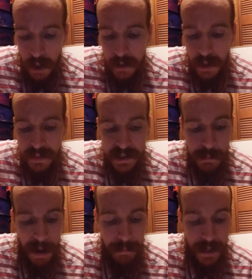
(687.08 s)
that this
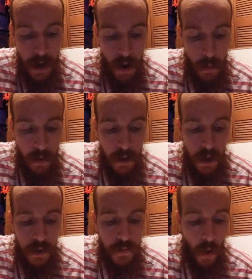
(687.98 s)
may be known,
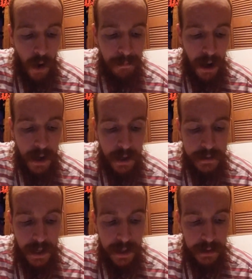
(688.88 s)
nor by
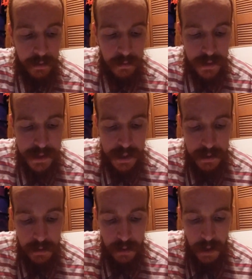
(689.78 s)
dialectical
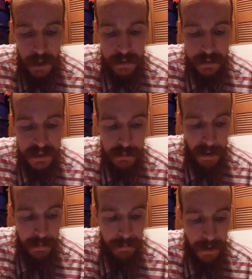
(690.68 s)
skill that this may
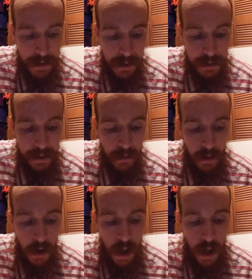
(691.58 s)
be made clear.